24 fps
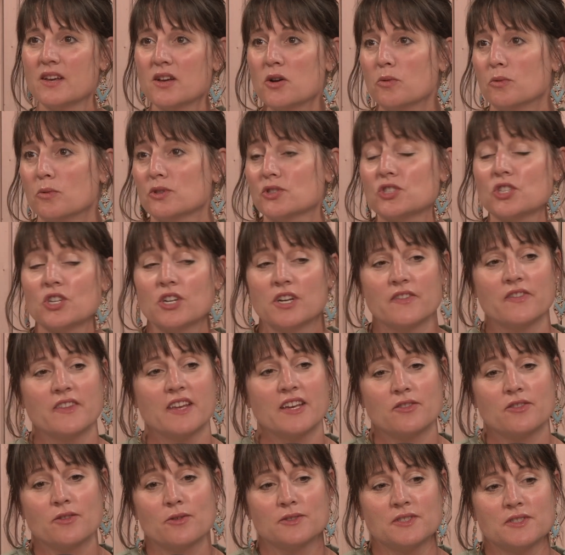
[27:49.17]
Well, sure. And
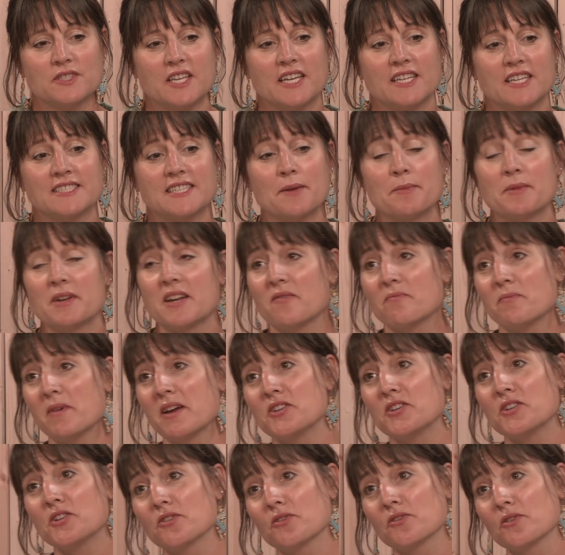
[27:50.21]
like those things, I mean, I've
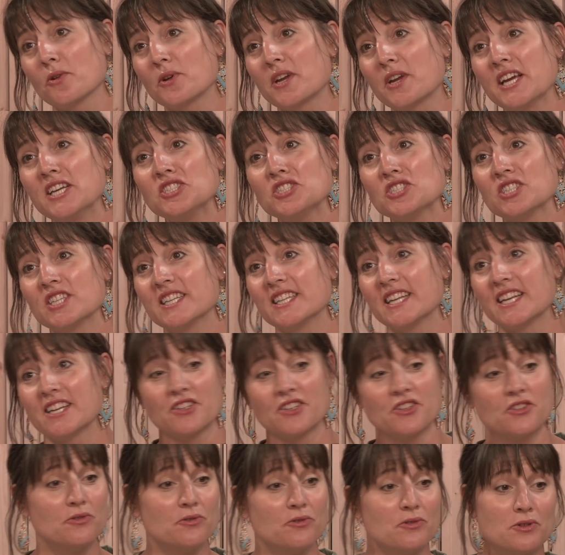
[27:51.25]
been to your location and
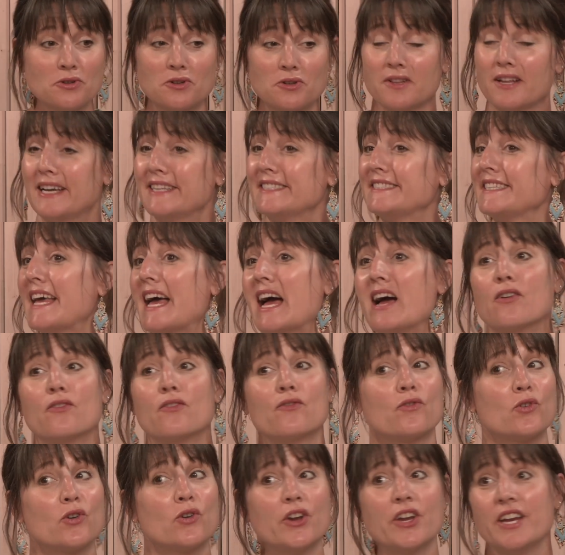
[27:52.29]
you utilize
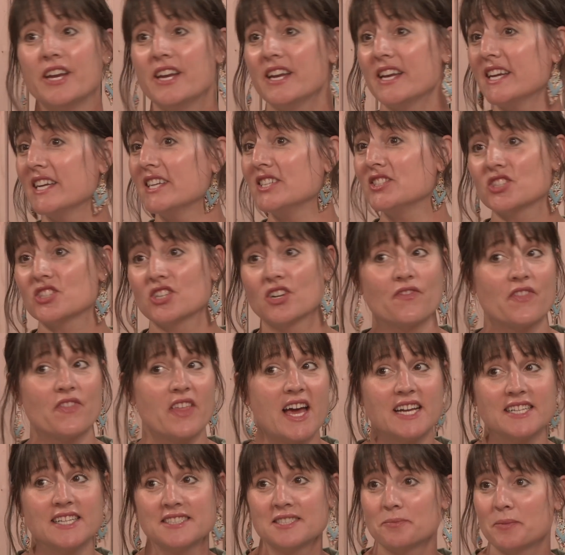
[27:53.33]
every inch of
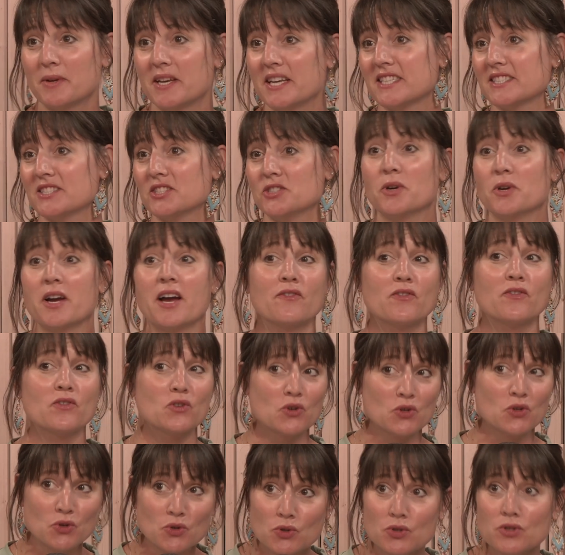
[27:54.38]
that space. You we have do.
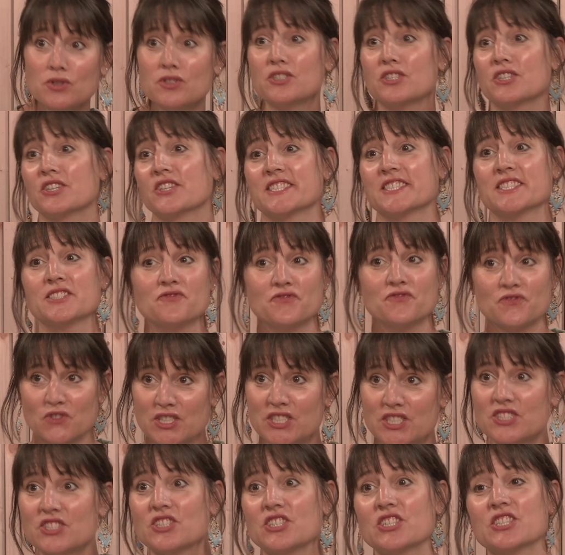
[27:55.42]
coolers and
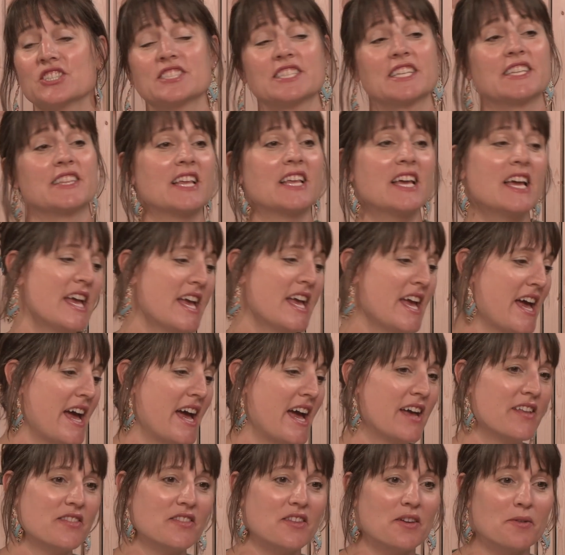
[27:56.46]
freezers and yep.
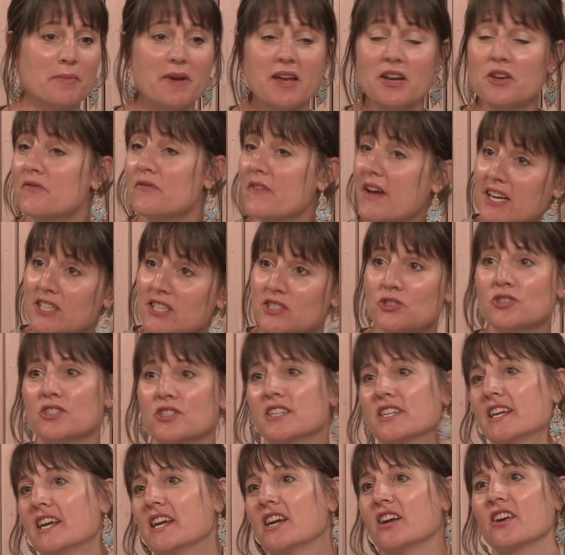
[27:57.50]
and the
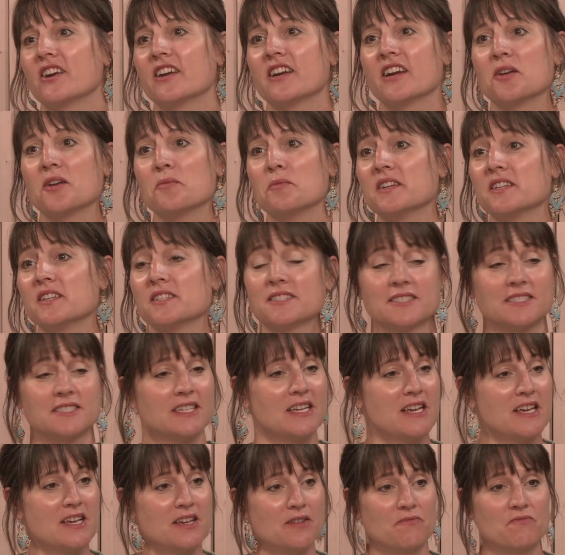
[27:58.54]
manufacturing area. I mean, it's
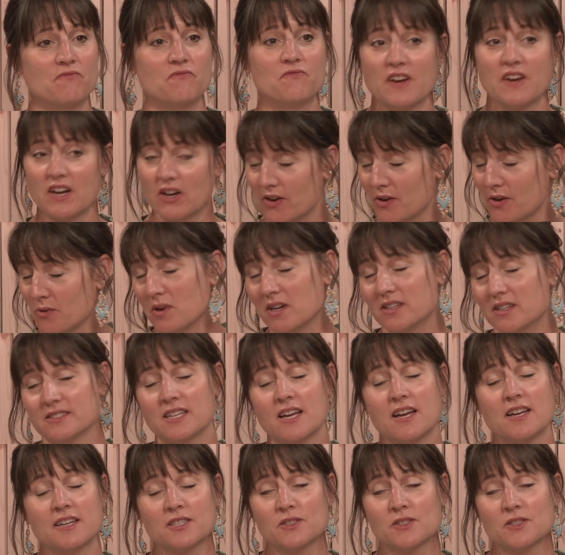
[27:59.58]
very well done.